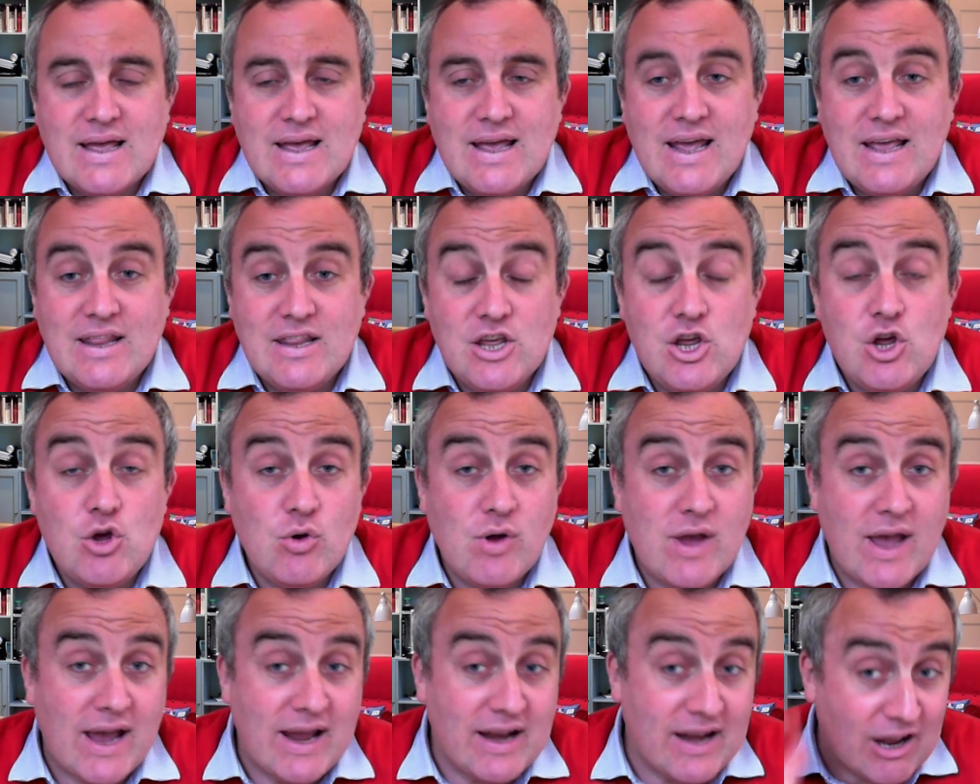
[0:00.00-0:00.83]
In the
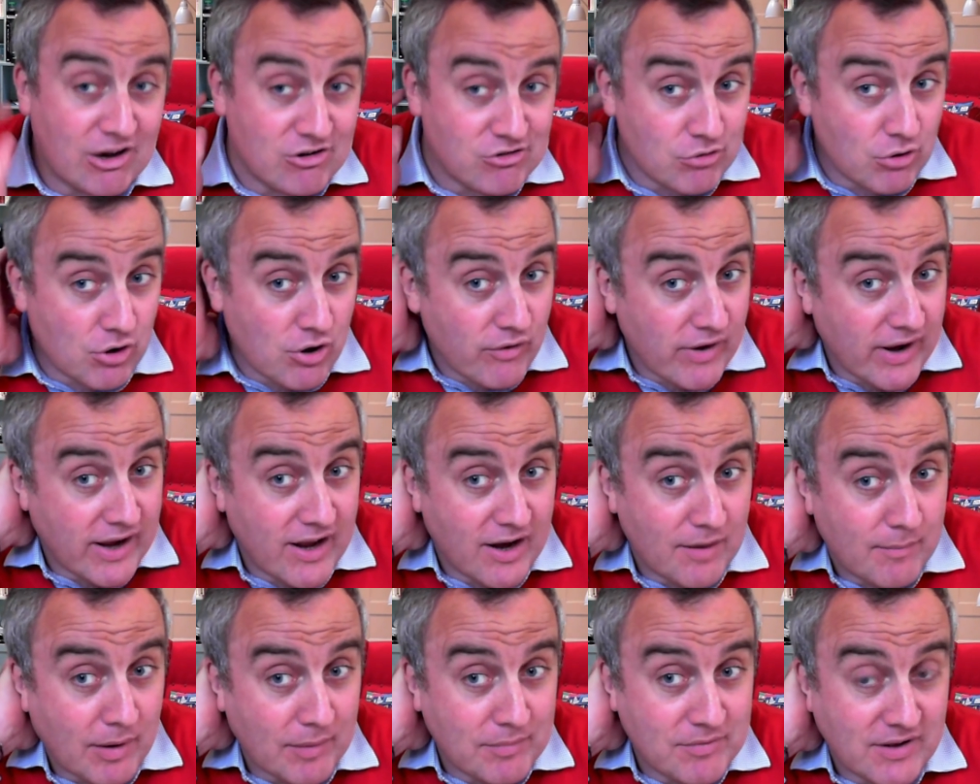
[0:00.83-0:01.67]
UK national
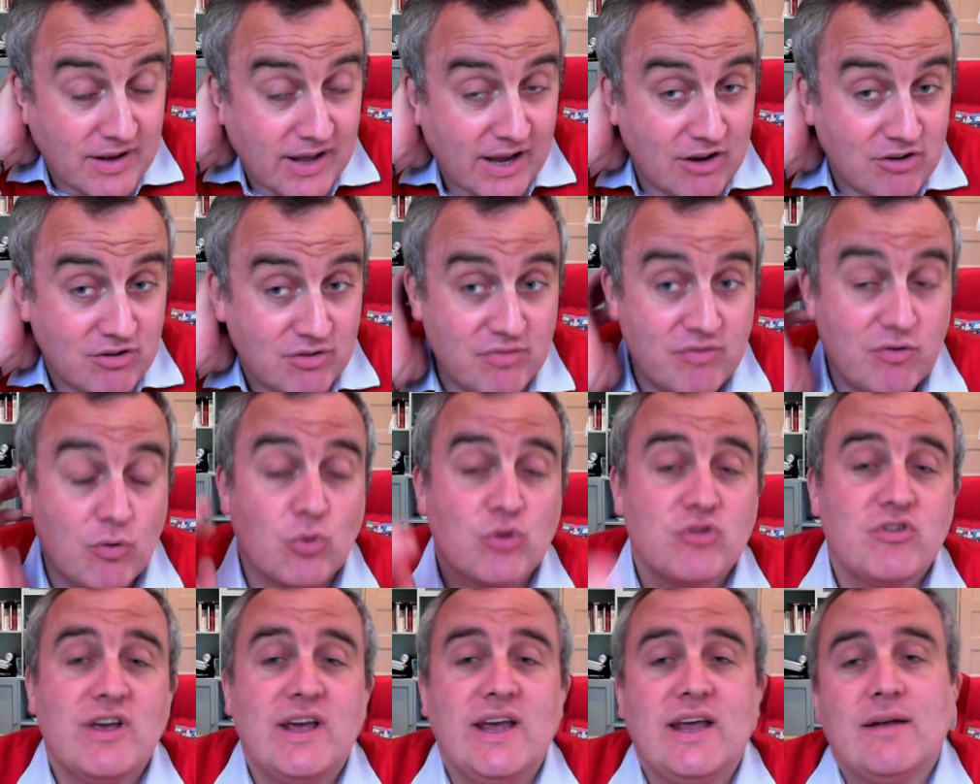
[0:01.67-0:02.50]
curriculum up to the age of
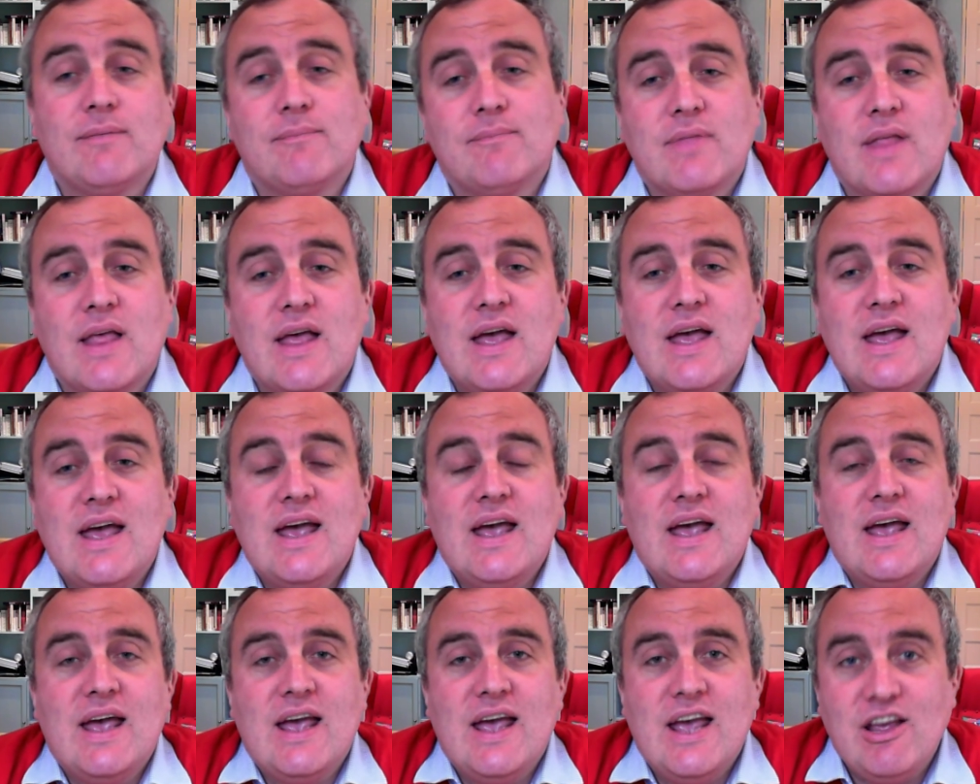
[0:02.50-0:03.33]
14,
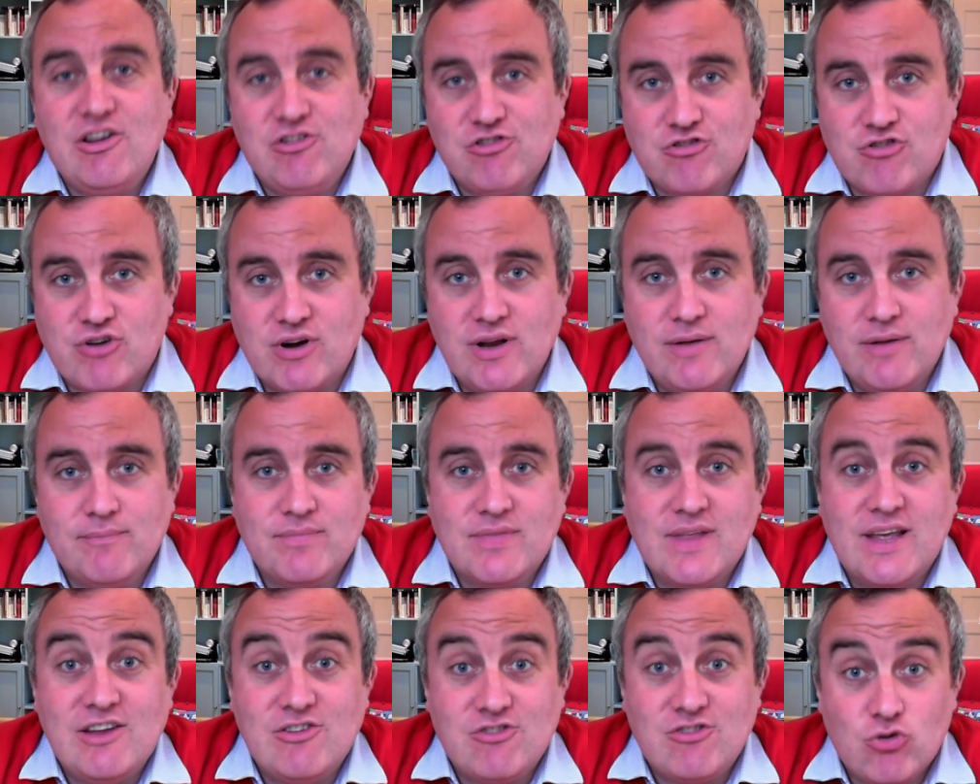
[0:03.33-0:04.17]
history
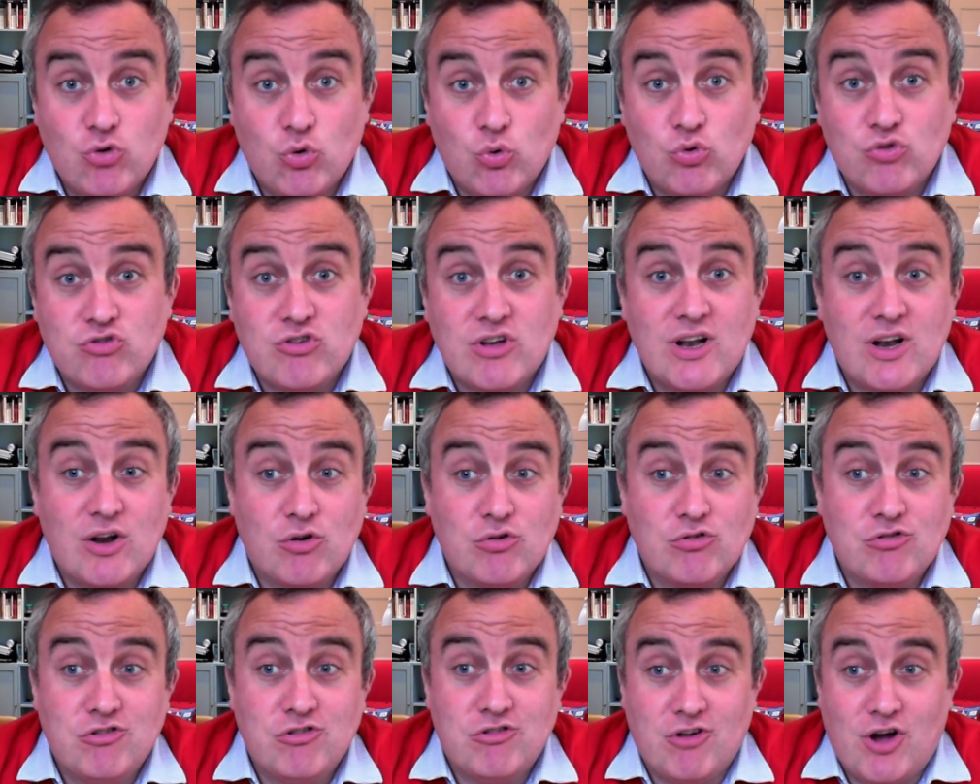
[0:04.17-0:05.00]
is taught
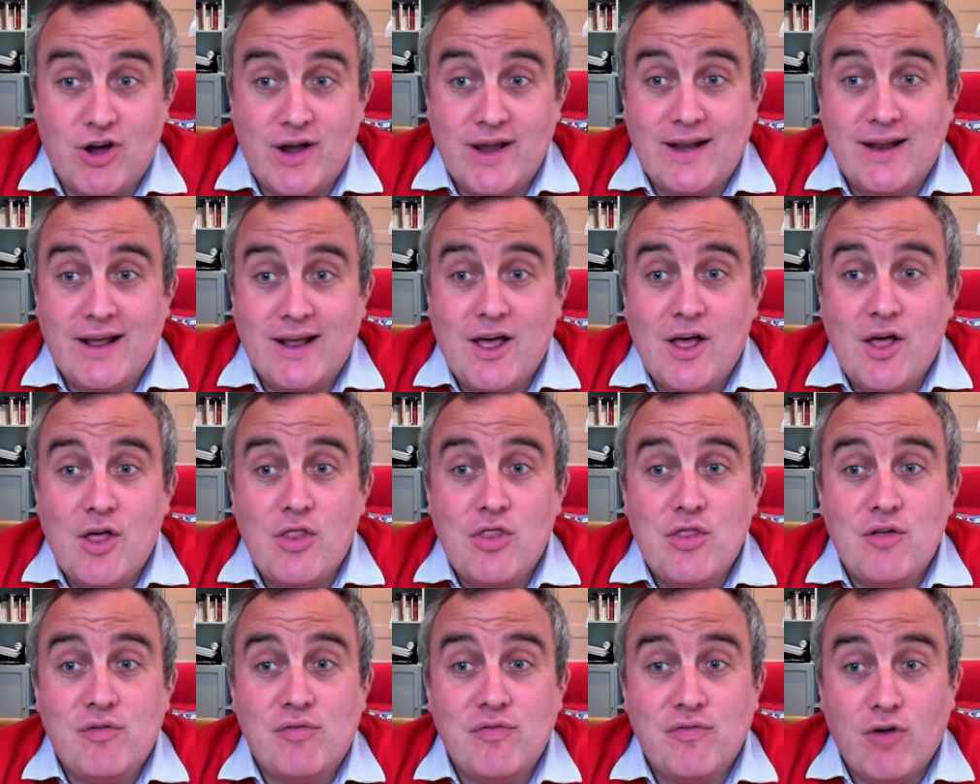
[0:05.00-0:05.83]
alongside
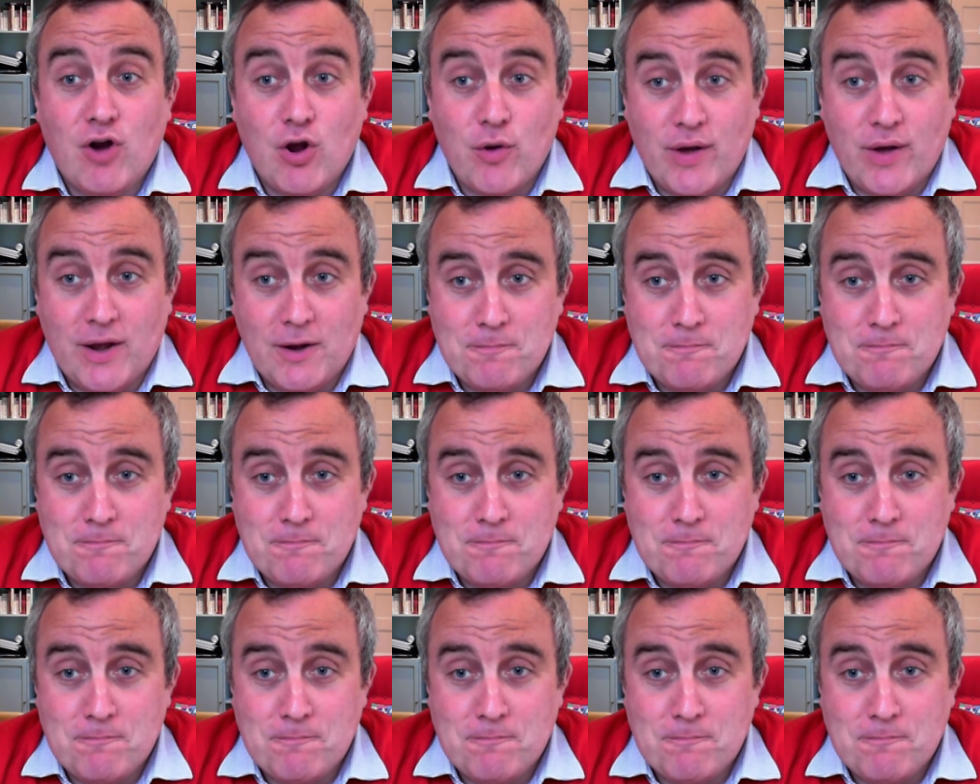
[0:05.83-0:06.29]
the following: